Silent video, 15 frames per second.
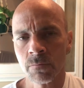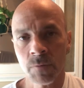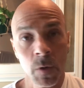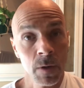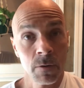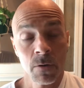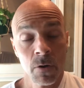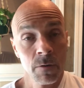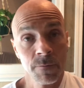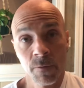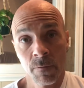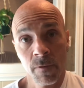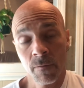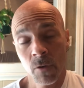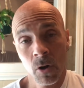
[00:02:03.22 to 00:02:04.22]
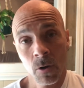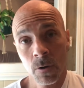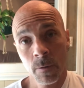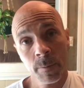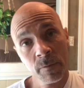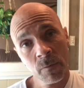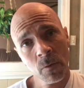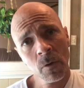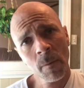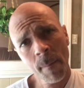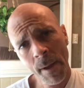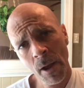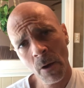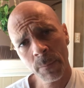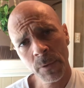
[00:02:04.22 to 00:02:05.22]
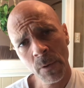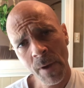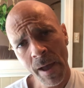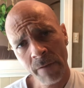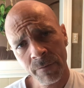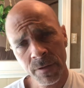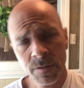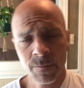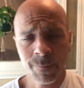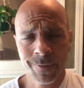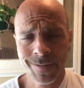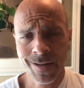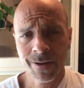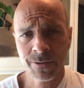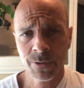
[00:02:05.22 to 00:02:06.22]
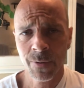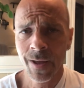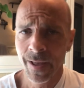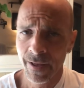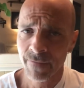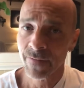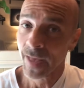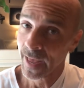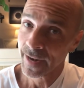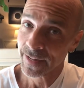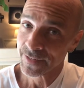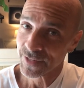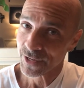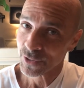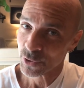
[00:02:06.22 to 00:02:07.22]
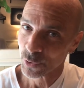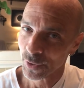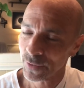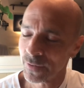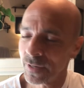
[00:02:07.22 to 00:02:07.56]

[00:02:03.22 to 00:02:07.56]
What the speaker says: I don't know if you've ever heard it before. I hope you haven't, but now you have, and it's untrue.